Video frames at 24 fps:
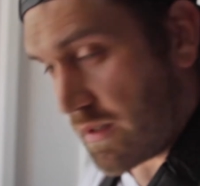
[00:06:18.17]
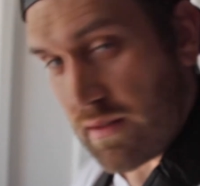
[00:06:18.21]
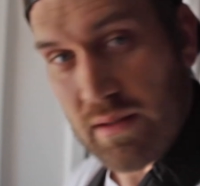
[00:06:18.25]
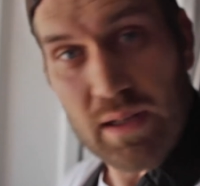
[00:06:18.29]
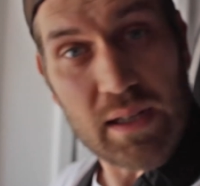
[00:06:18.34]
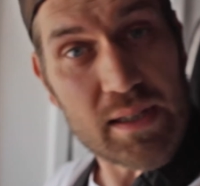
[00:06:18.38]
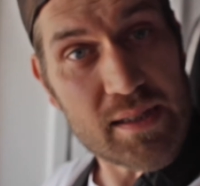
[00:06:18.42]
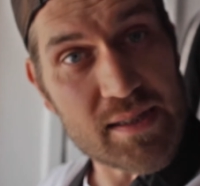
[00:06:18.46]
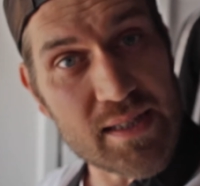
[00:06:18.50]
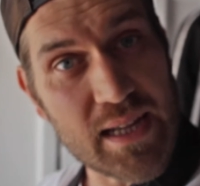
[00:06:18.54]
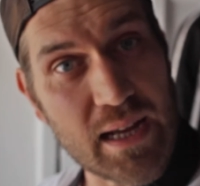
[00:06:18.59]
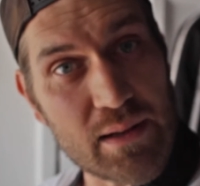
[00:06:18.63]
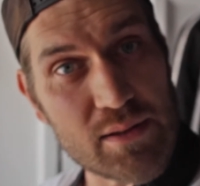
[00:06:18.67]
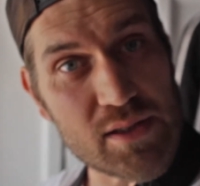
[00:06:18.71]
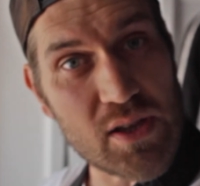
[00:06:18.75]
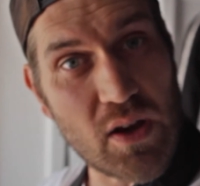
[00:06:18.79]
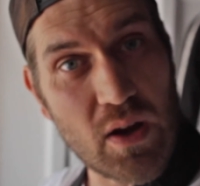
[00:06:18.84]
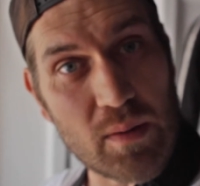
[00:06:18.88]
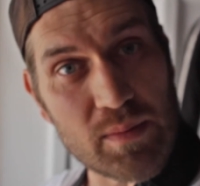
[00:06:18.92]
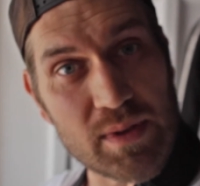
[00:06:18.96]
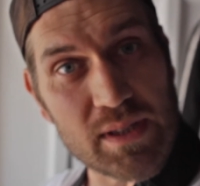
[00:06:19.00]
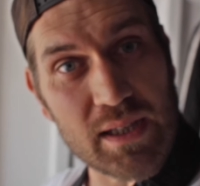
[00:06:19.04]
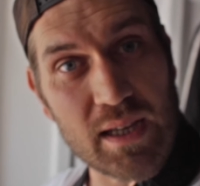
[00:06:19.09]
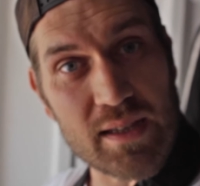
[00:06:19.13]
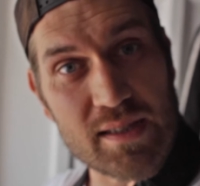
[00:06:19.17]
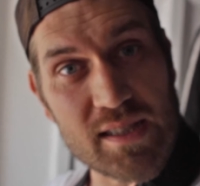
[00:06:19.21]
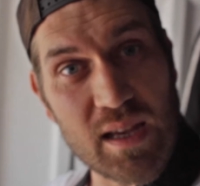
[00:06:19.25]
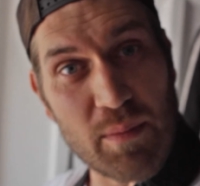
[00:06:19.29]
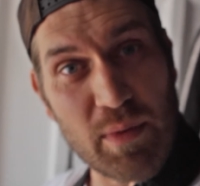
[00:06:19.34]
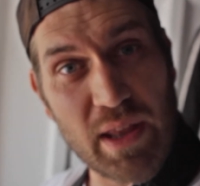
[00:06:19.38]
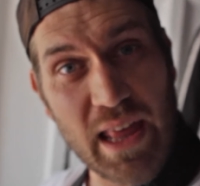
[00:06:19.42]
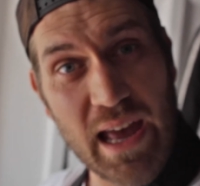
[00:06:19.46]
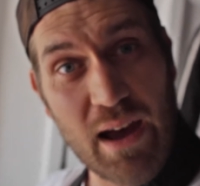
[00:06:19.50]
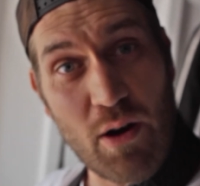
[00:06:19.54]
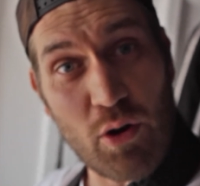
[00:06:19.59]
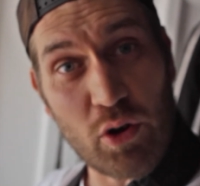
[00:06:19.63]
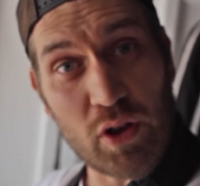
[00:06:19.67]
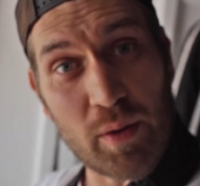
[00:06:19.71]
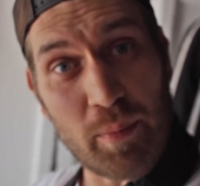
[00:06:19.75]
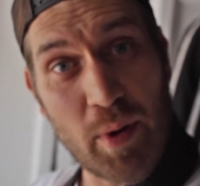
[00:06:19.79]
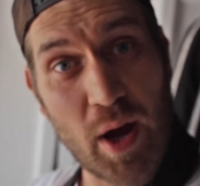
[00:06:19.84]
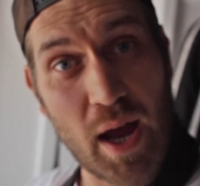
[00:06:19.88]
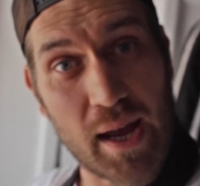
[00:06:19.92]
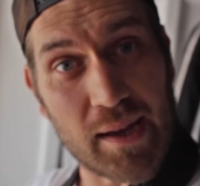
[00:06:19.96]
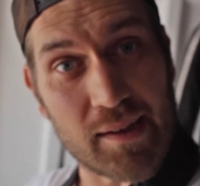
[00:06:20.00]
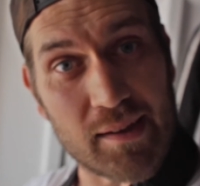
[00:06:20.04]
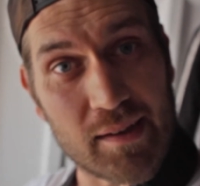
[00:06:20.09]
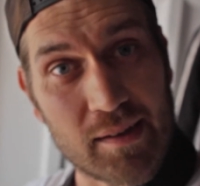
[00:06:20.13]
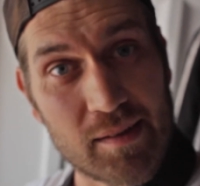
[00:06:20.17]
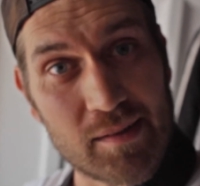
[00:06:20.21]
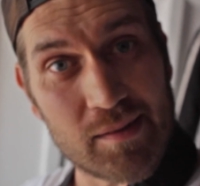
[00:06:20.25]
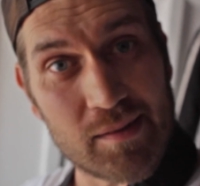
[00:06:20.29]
It's now time to get some of that on the bike.